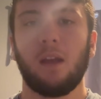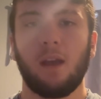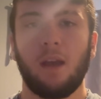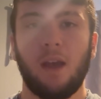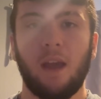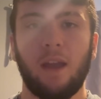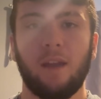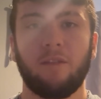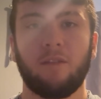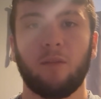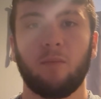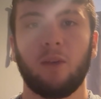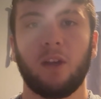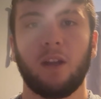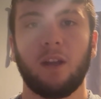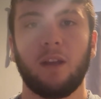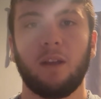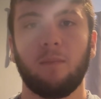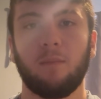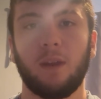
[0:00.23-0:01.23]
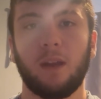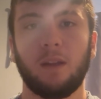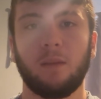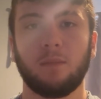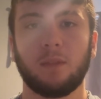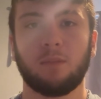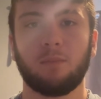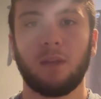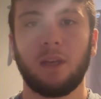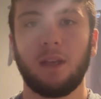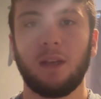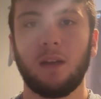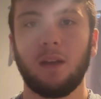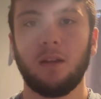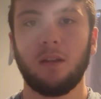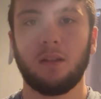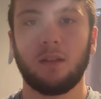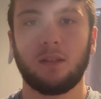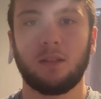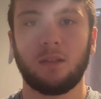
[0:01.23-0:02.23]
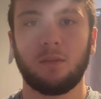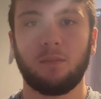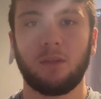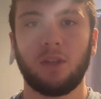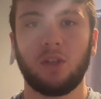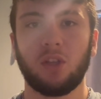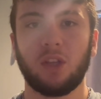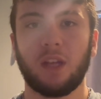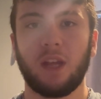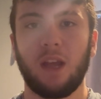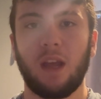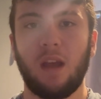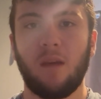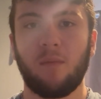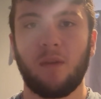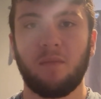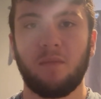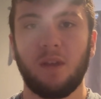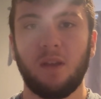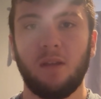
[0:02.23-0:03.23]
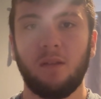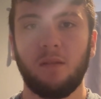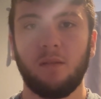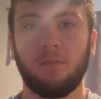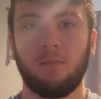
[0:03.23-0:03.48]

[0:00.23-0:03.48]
Hey everybody, my name is Peter. This is PJK MMA,